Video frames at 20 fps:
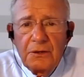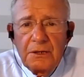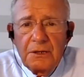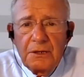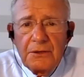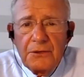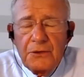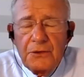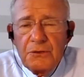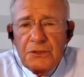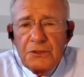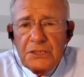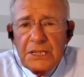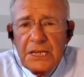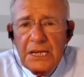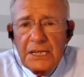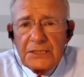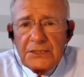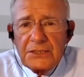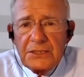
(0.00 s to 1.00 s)
and
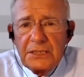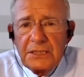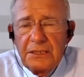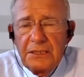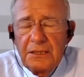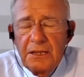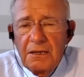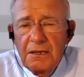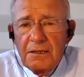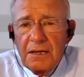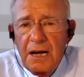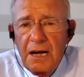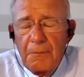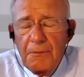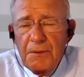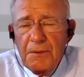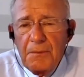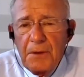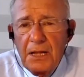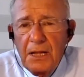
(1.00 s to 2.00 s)
enthusiastic young
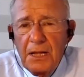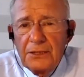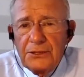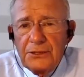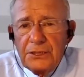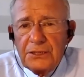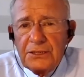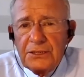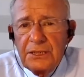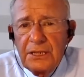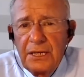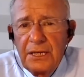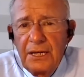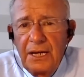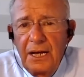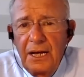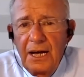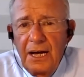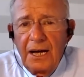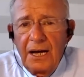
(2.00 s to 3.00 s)
ophthalmologists,
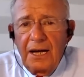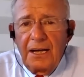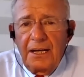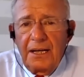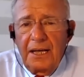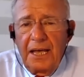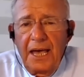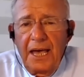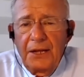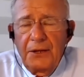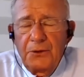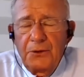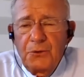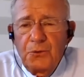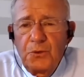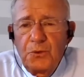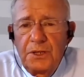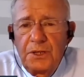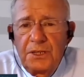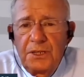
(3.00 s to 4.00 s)
and
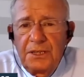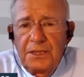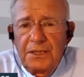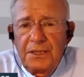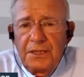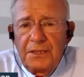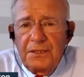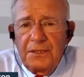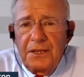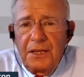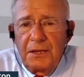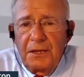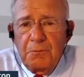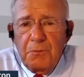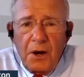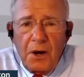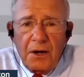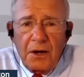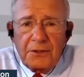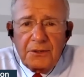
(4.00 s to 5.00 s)
we
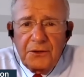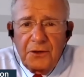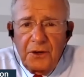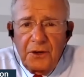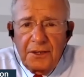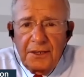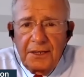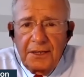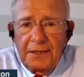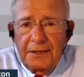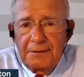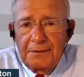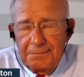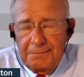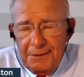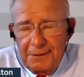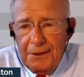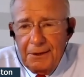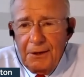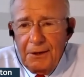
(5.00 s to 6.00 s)
embarked on a
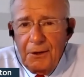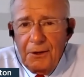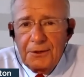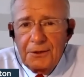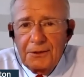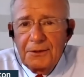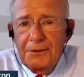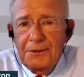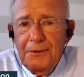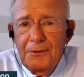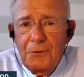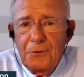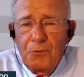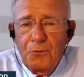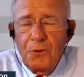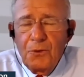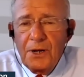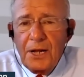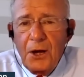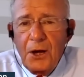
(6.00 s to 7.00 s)

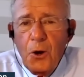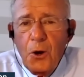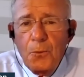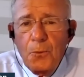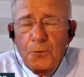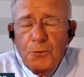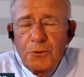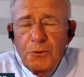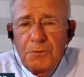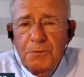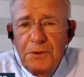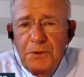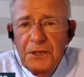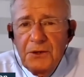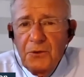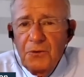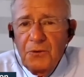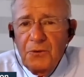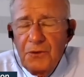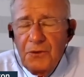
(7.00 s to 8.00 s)
what I hoped would be
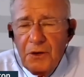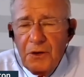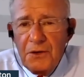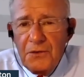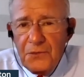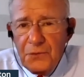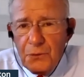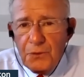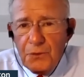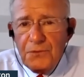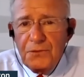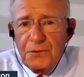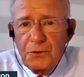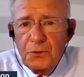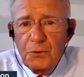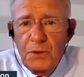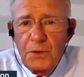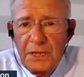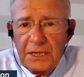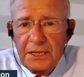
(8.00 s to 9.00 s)
a very
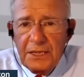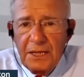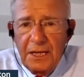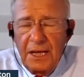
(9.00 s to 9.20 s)
fruitful week.